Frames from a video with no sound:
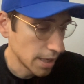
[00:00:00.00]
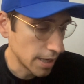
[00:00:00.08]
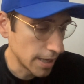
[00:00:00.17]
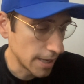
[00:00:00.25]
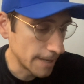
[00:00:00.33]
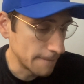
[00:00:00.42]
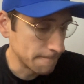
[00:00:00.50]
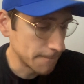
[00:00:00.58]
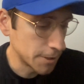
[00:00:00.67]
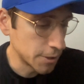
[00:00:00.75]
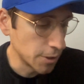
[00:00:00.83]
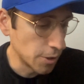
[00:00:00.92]

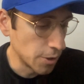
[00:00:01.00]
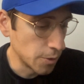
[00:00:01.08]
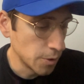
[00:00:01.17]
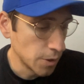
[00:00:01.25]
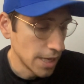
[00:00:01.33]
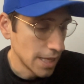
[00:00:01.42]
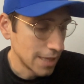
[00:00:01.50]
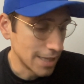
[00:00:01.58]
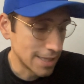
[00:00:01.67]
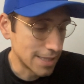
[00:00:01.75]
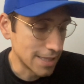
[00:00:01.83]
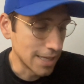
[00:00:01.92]
So
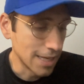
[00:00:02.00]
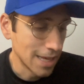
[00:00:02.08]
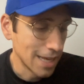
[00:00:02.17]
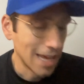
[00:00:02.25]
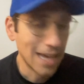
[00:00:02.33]
let's see.